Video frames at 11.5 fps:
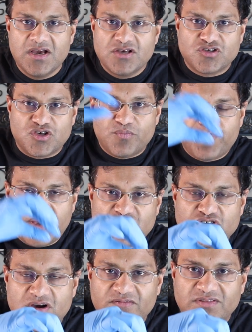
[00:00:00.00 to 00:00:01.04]
so you pinch
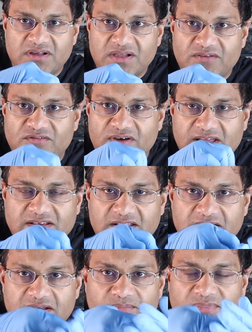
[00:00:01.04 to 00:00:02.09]
off the glove right
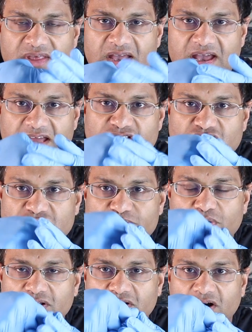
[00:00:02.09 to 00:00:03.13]
here, and you just
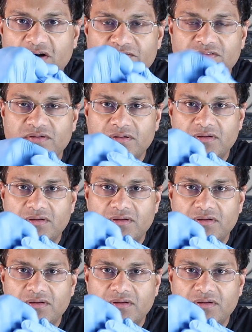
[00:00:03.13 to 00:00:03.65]
pull it off.